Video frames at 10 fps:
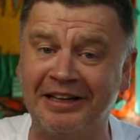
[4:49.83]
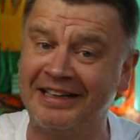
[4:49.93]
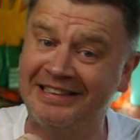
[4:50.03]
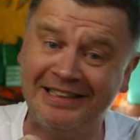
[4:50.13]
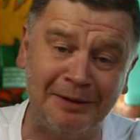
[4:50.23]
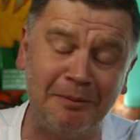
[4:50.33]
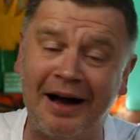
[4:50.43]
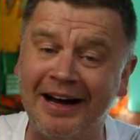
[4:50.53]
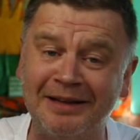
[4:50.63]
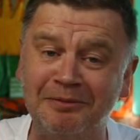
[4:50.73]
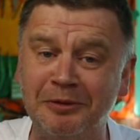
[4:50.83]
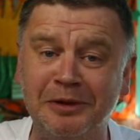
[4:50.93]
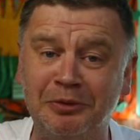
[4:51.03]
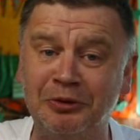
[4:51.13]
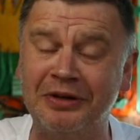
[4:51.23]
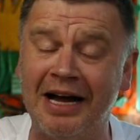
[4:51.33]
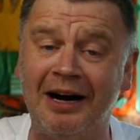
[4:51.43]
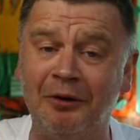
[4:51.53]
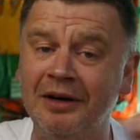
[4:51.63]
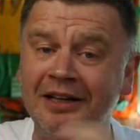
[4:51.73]
You can still buy the blooming book
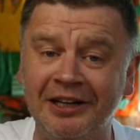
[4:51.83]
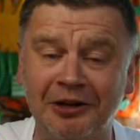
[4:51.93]
now.